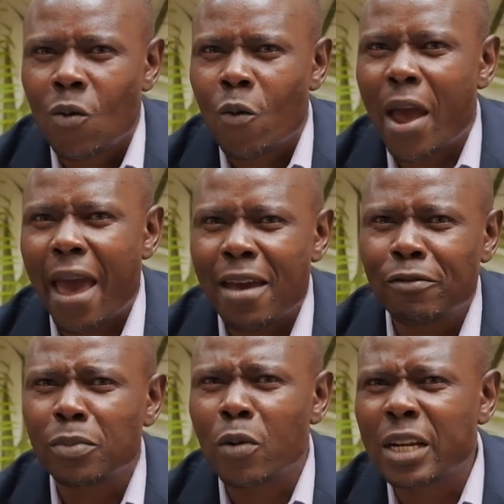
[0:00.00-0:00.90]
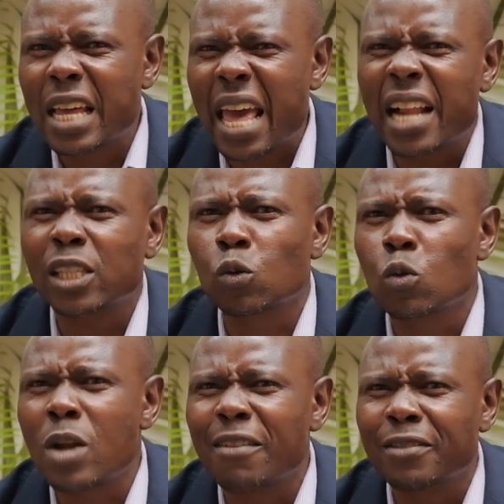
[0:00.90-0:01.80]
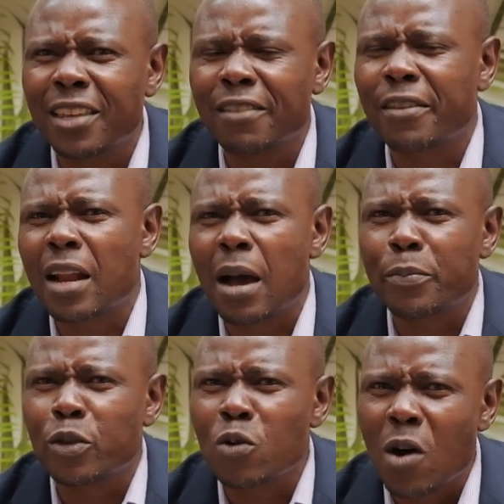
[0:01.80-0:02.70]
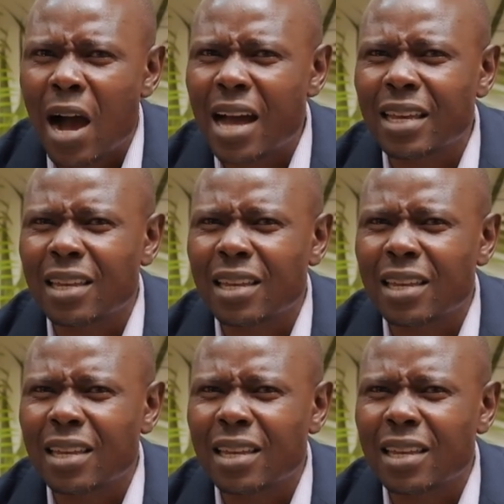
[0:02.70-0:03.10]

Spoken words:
Where everybody else would have given up, you hung